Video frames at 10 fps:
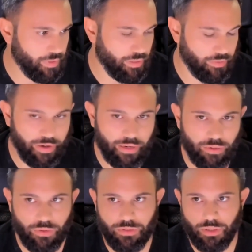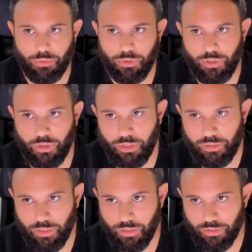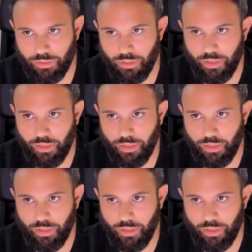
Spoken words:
the Falco security org, I think is still